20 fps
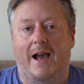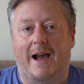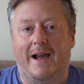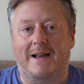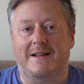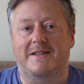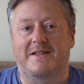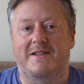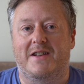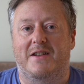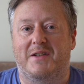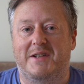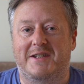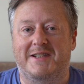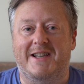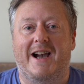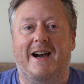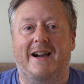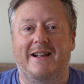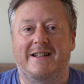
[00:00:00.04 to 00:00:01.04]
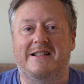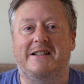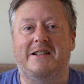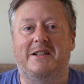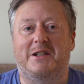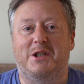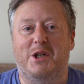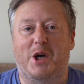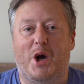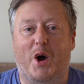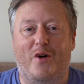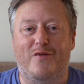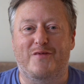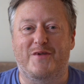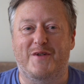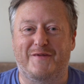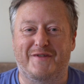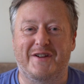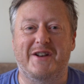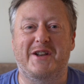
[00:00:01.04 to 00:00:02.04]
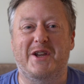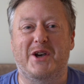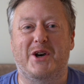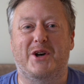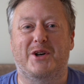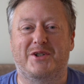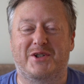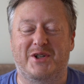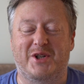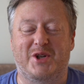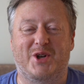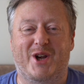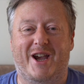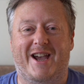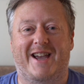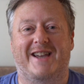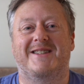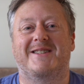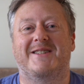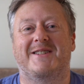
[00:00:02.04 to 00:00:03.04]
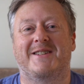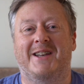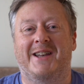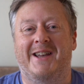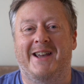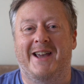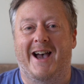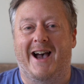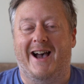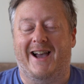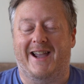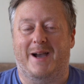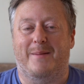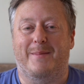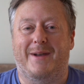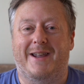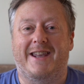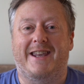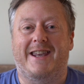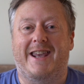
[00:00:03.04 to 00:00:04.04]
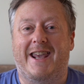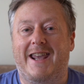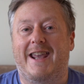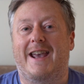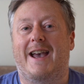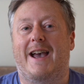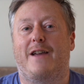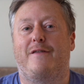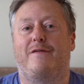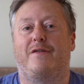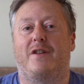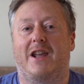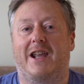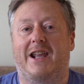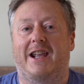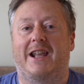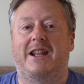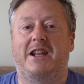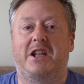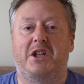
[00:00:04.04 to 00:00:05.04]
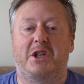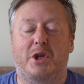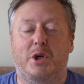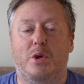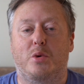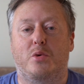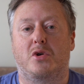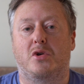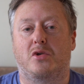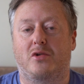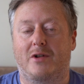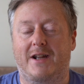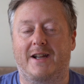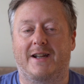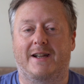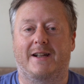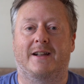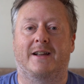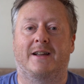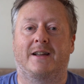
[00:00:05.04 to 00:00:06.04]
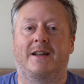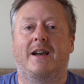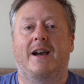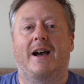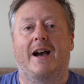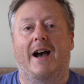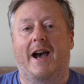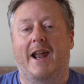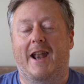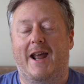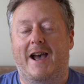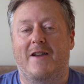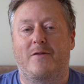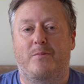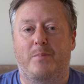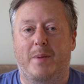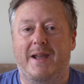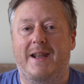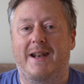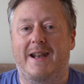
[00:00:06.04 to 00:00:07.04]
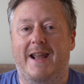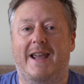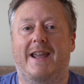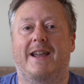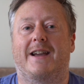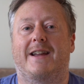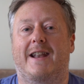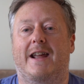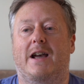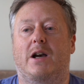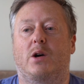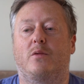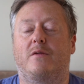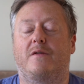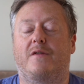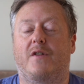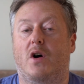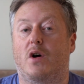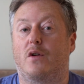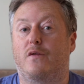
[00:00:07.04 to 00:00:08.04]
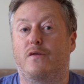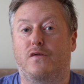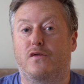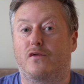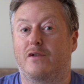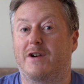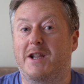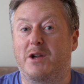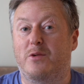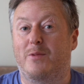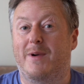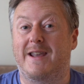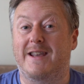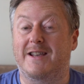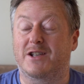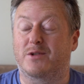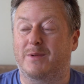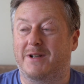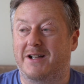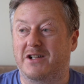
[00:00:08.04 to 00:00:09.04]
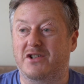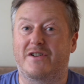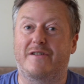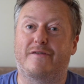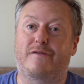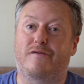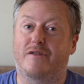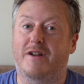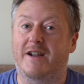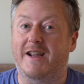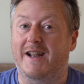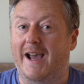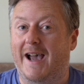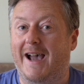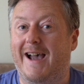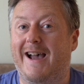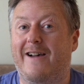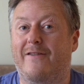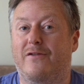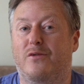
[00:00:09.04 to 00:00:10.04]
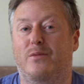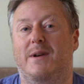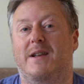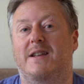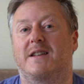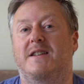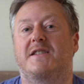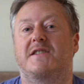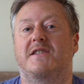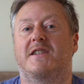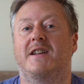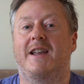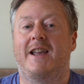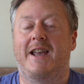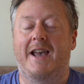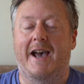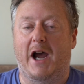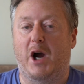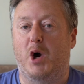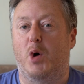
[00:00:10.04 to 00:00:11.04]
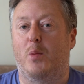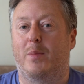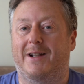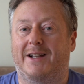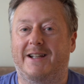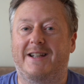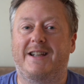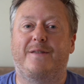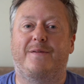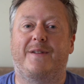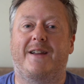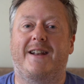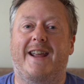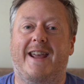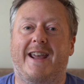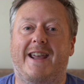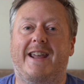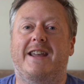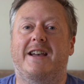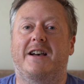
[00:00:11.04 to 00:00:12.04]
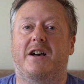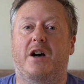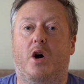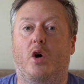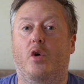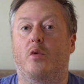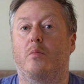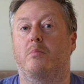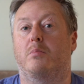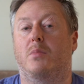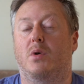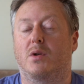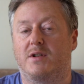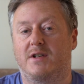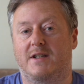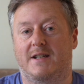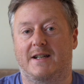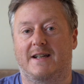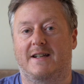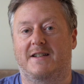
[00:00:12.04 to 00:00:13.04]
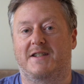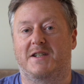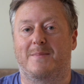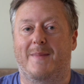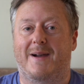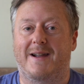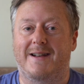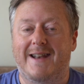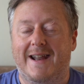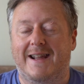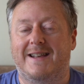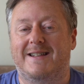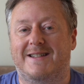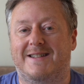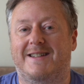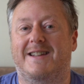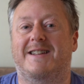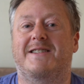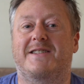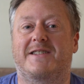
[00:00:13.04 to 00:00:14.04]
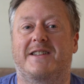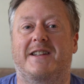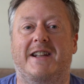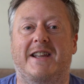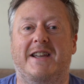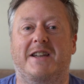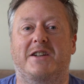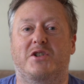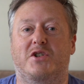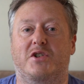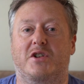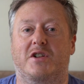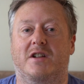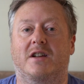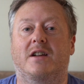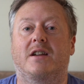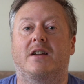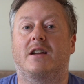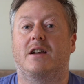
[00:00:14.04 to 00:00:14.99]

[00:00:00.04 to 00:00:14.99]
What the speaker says: As the title of the video suggests, I am in Kiev in Ukraine, and I've been here now for 3 weeks, well actually 3.5 weeks. I will be leaving here on Monday to my next destination.